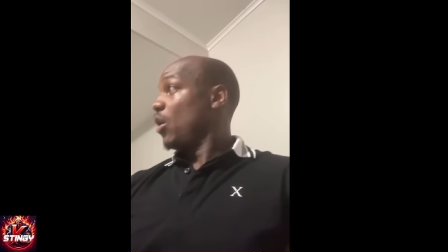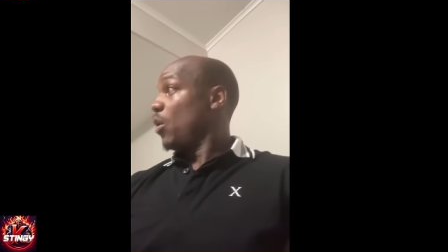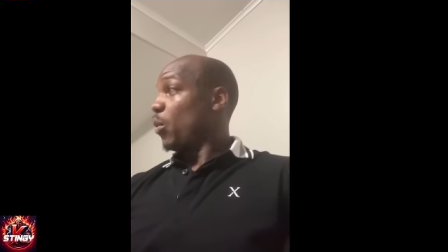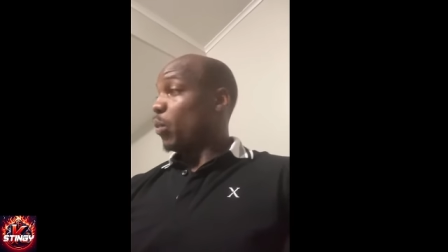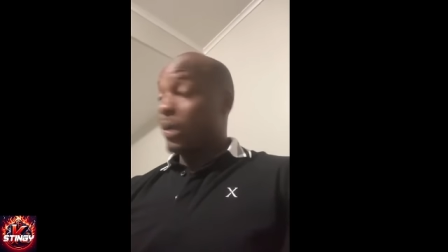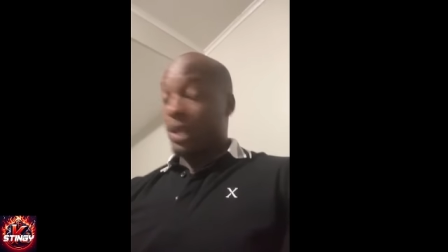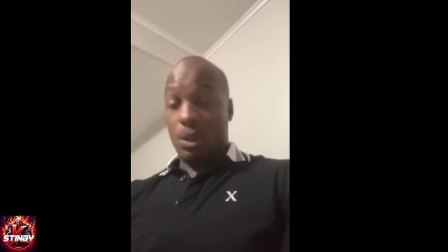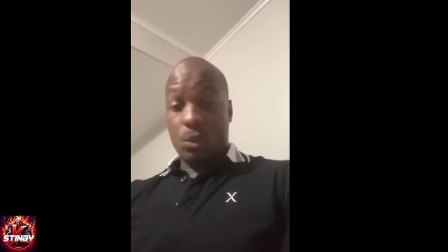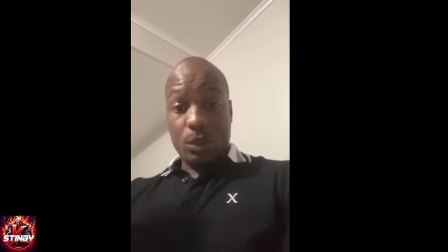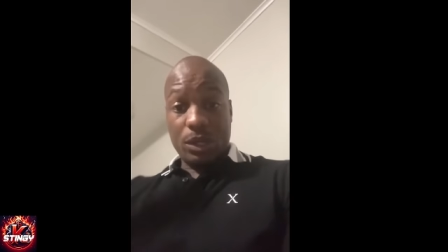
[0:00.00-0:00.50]

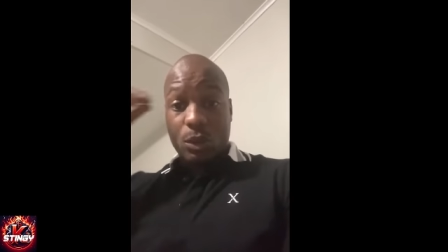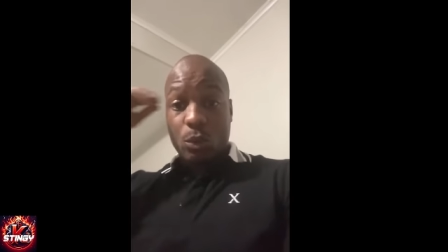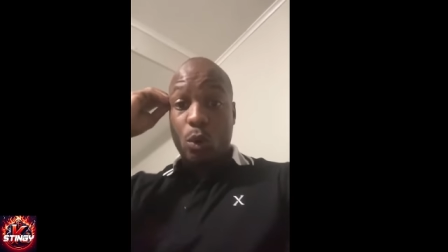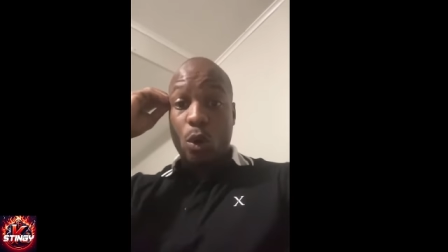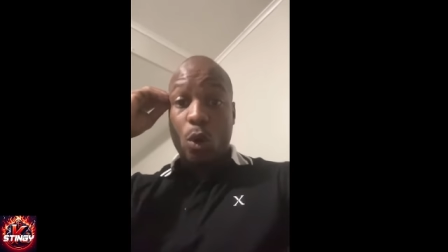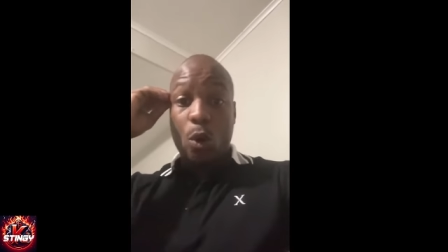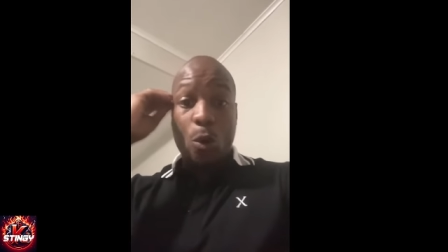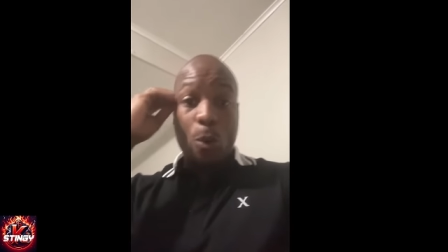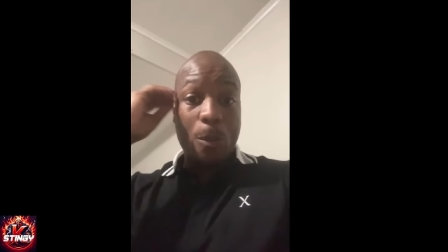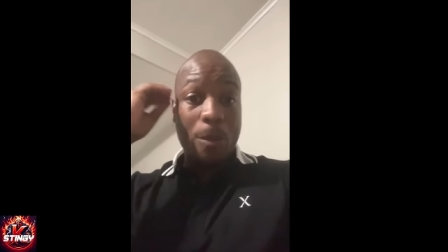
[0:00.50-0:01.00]
with, with the
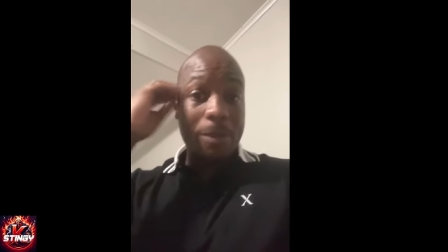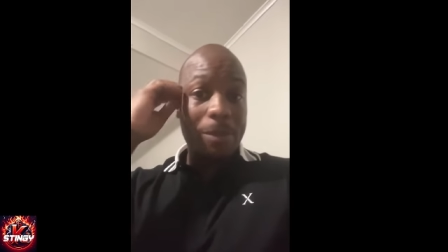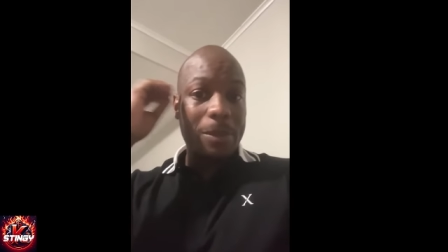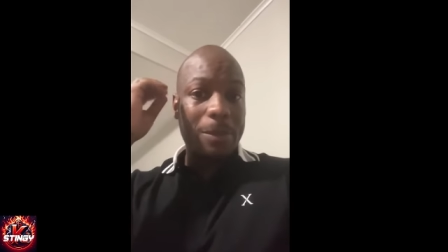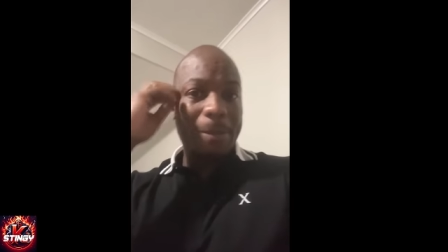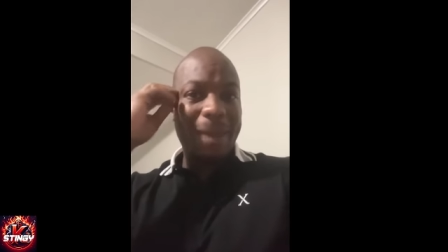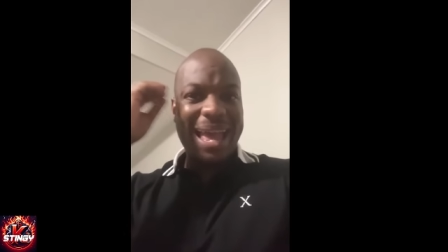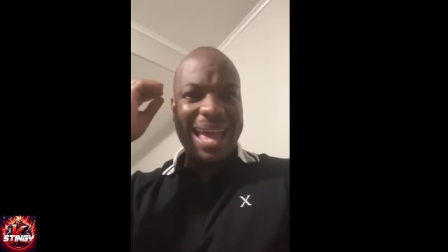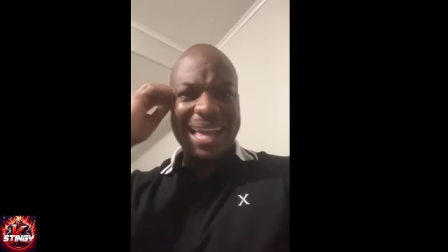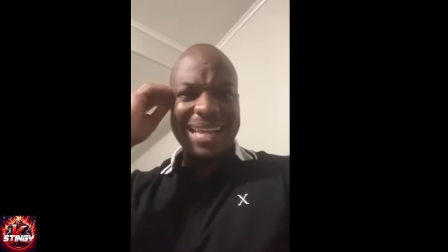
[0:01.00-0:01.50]
wrong
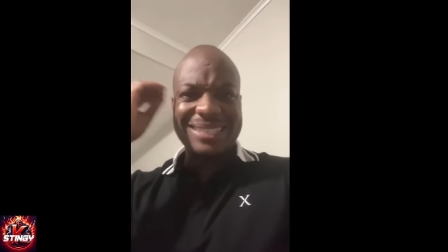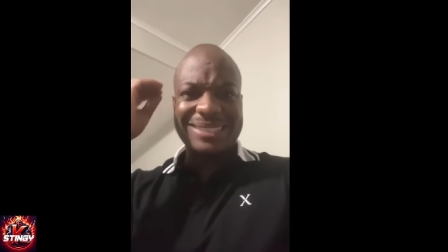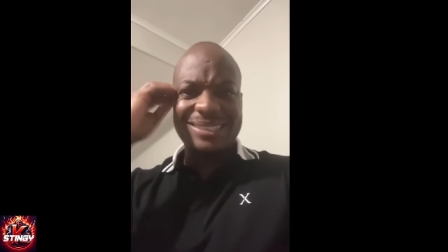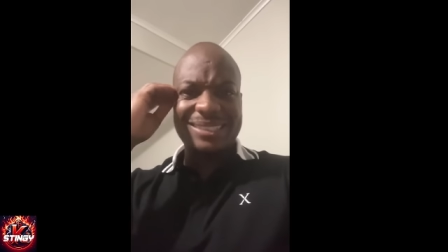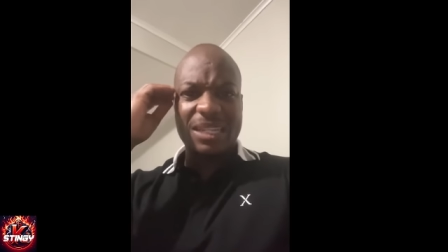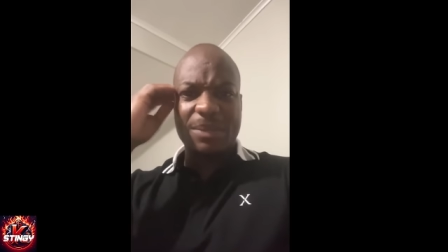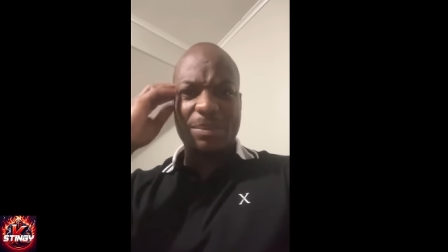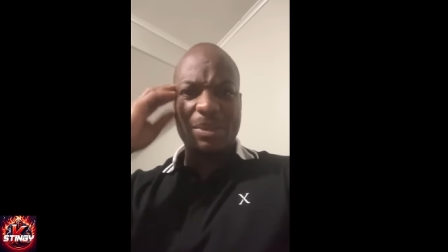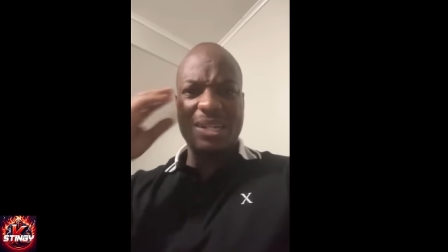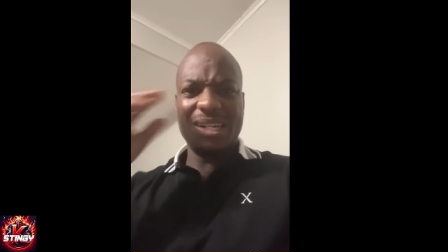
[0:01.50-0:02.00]

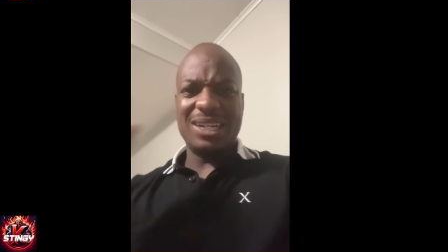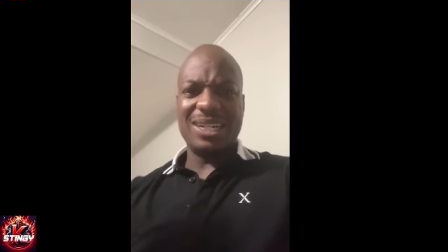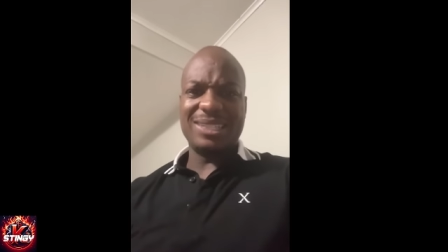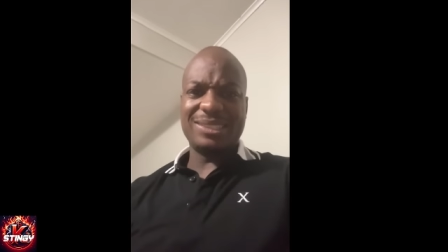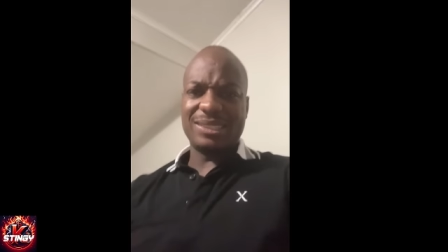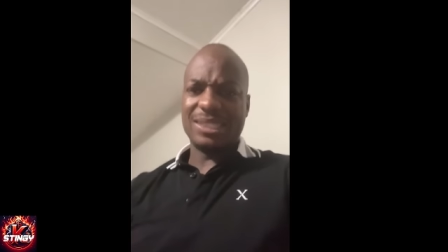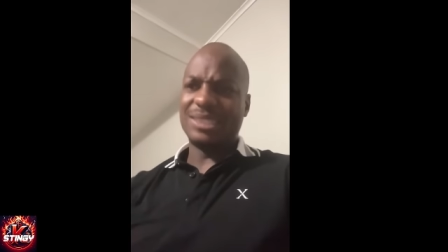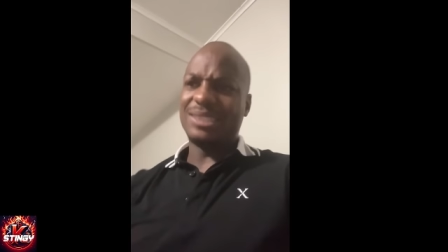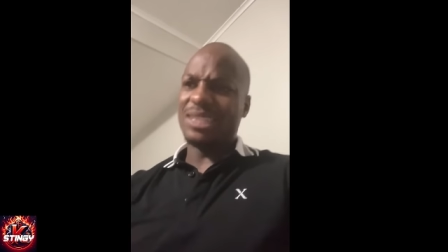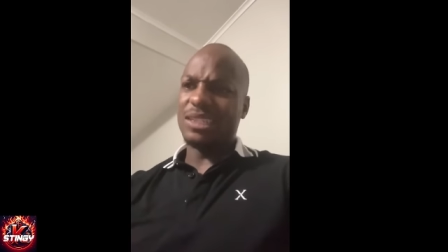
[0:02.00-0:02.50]
mindset, but God
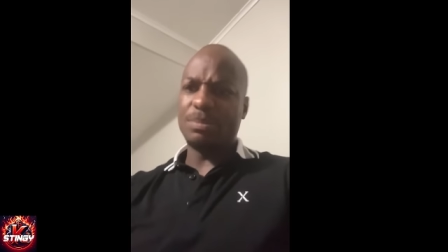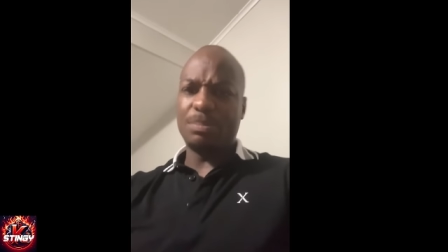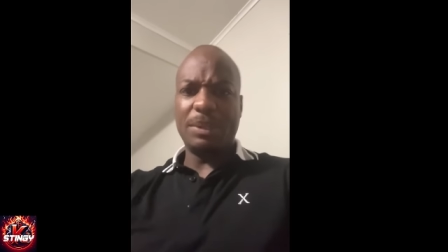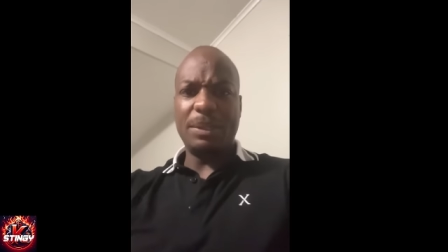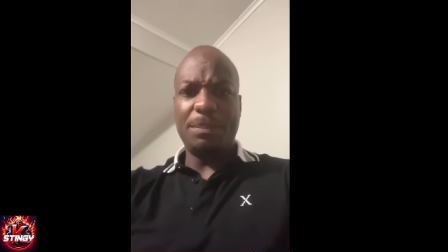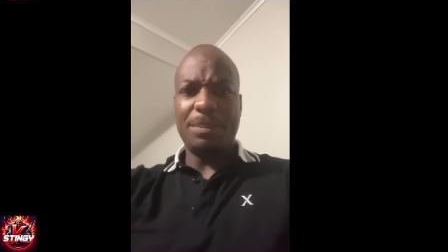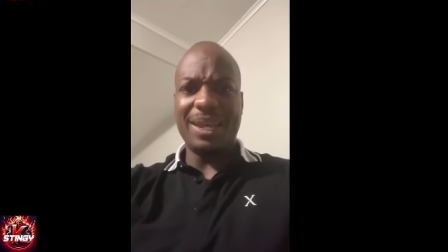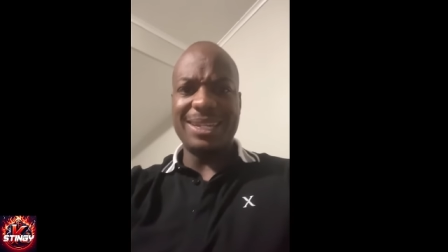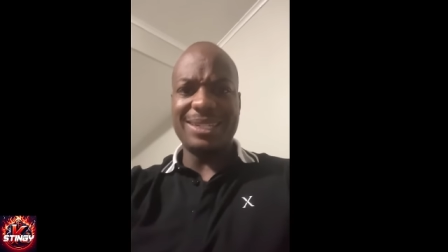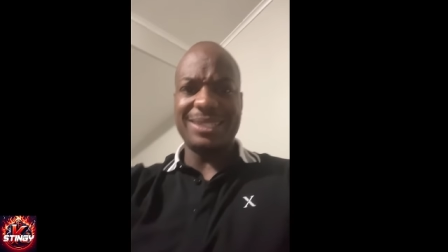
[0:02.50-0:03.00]
said, just be
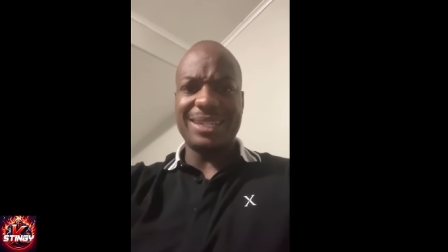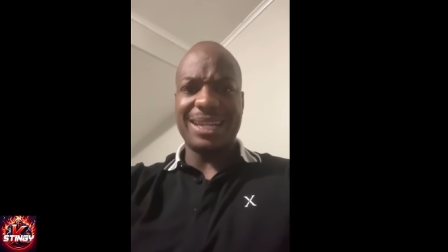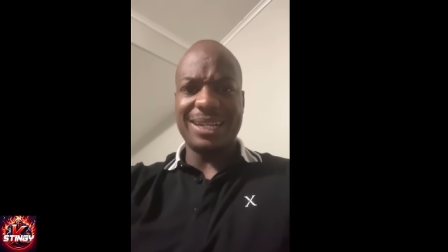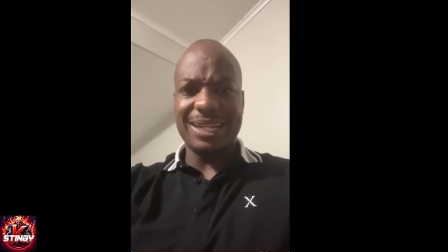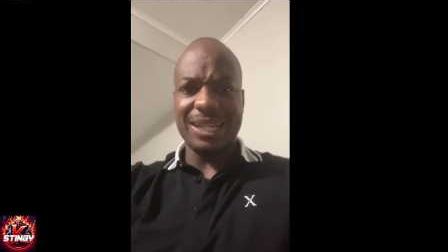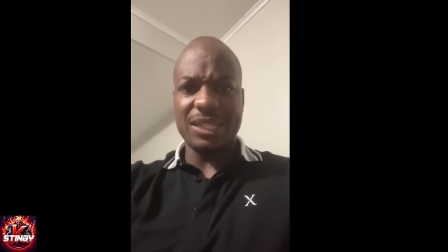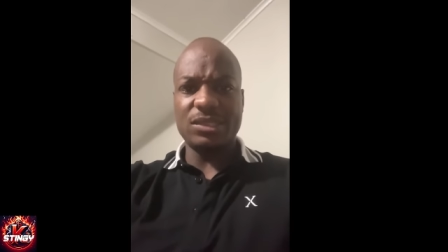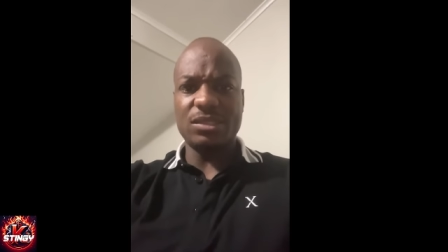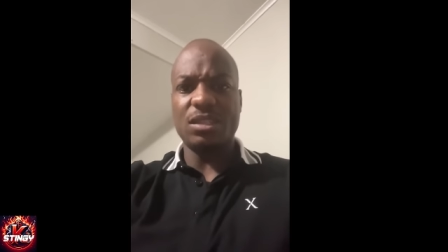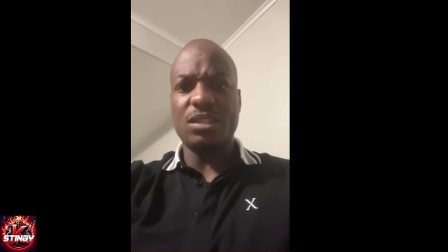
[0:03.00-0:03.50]
patient. I
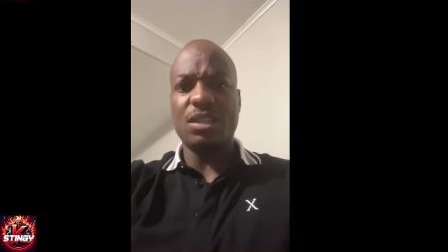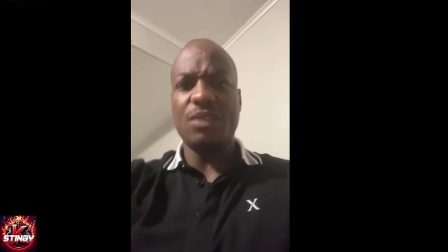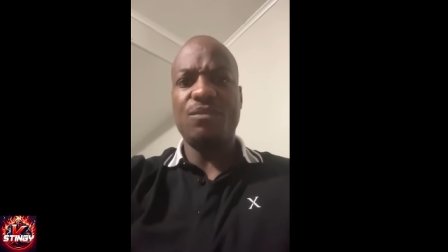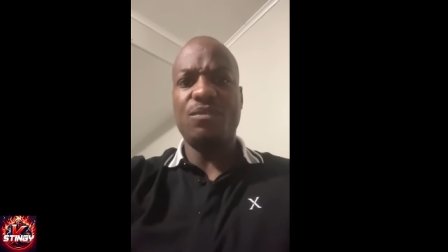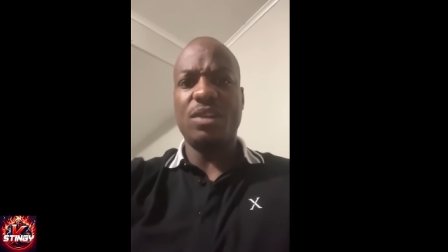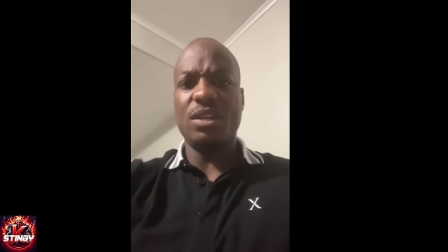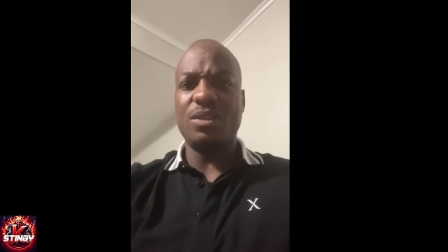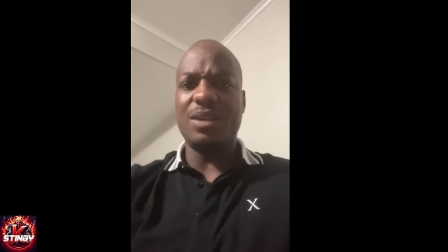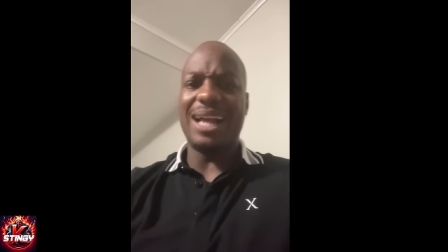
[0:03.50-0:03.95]
got something for you.